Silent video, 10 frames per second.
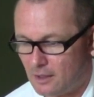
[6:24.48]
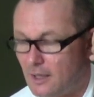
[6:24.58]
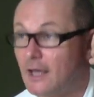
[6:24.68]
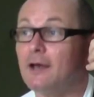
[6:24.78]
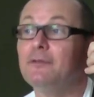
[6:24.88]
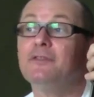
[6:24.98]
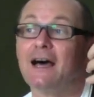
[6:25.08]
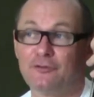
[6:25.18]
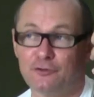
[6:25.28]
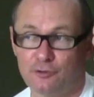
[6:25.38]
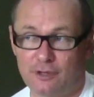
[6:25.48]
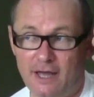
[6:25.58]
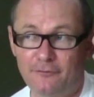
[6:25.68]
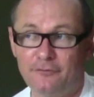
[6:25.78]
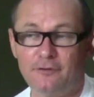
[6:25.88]
And down to your
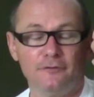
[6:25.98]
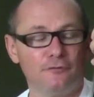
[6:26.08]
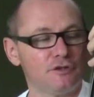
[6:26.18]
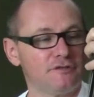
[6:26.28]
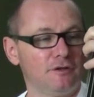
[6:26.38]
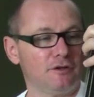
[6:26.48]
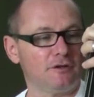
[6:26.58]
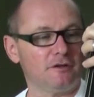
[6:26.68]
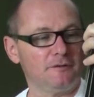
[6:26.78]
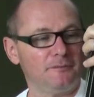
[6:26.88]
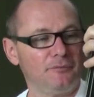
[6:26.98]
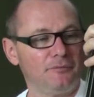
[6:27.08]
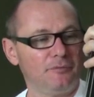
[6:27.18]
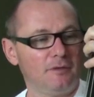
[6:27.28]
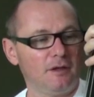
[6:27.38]
F, first finger,
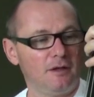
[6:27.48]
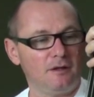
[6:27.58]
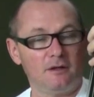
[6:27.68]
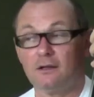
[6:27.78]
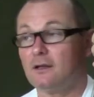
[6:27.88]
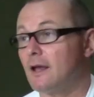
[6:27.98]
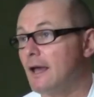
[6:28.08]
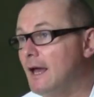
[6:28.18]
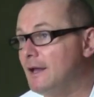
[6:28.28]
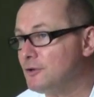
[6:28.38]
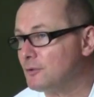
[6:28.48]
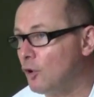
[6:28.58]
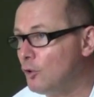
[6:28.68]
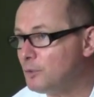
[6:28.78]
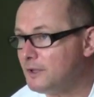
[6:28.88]
and your
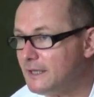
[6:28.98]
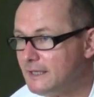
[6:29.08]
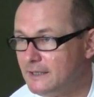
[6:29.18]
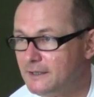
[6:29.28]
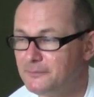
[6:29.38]
open E.